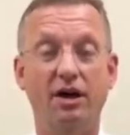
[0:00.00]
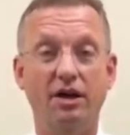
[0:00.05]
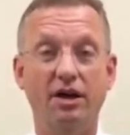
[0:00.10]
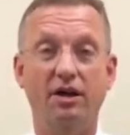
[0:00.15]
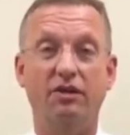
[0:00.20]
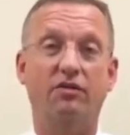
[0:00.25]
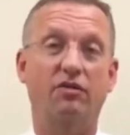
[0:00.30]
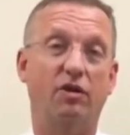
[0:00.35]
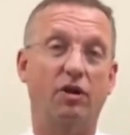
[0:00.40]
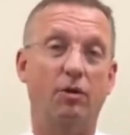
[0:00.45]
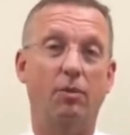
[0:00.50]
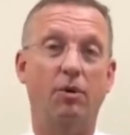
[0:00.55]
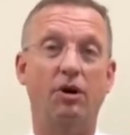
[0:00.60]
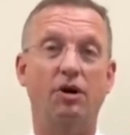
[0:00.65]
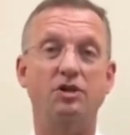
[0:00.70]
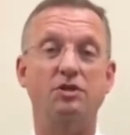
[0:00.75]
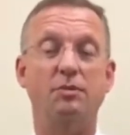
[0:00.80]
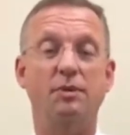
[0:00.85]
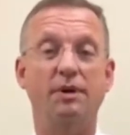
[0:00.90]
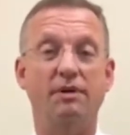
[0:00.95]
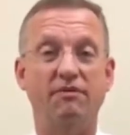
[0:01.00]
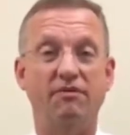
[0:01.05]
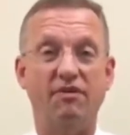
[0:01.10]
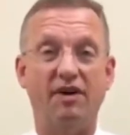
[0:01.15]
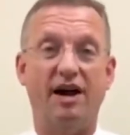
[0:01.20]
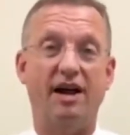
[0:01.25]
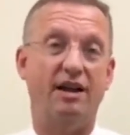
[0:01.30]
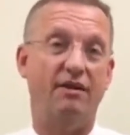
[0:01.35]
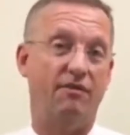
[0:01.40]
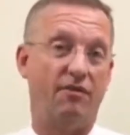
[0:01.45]
against liberalism and
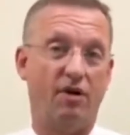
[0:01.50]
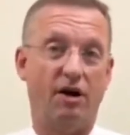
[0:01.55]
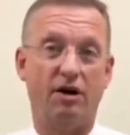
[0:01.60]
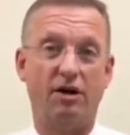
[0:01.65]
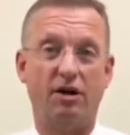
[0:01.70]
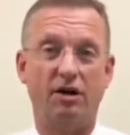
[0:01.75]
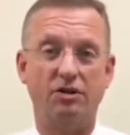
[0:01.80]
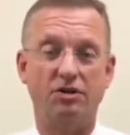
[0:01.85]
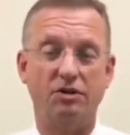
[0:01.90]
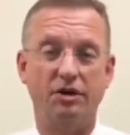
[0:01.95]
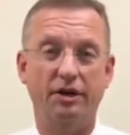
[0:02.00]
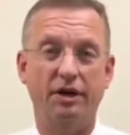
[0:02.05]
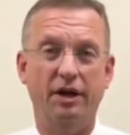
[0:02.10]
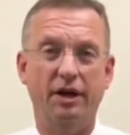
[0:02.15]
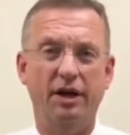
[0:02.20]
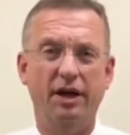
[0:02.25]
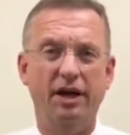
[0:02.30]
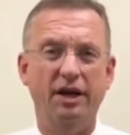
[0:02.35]
fighting for our country.